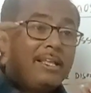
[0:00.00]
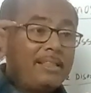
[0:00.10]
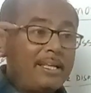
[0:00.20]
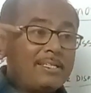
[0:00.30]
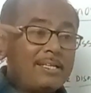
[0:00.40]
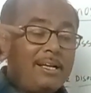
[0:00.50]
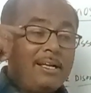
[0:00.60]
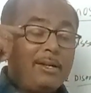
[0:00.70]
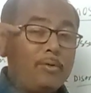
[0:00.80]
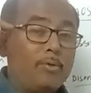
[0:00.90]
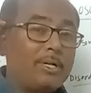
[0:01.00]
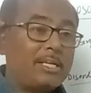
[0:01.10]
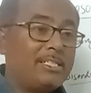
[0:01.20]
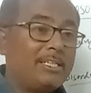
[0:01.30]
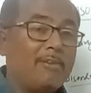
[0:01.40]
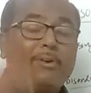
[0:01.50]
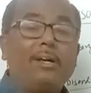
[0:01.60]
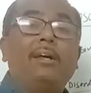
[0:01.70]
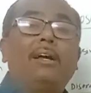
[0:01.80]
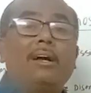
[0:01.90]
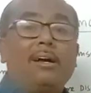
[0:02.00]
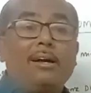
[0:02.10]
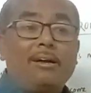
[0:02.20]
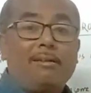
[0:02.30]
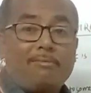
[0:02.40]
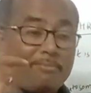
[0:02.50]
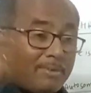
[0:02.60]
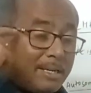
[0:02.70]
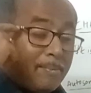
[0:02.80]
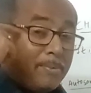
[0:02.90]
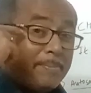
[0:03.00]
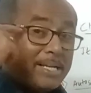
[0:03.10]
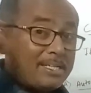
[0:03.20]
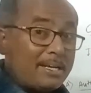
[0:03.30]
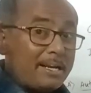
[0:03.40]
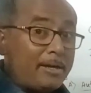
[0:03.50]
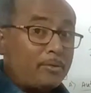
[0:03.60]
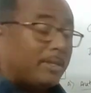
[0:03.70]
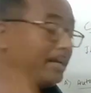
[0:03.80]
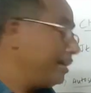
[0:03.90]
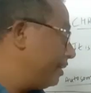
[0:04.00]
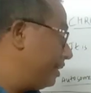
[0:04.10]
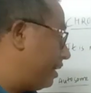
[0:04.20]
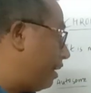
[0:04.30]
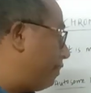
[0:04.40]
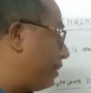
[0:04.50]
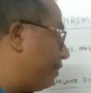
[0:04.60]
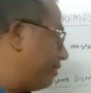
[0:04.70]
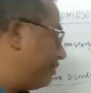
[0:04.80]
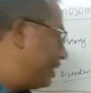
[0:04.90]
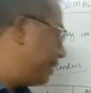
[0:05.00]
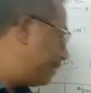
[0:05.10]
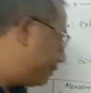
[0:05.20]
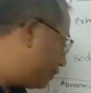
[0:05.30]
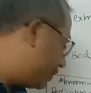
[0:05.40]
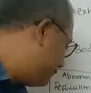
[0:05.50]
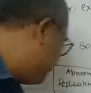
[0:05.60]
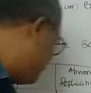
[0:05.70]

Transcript: There is a no touching of a imaginary line to the upper part of the ear. Okay,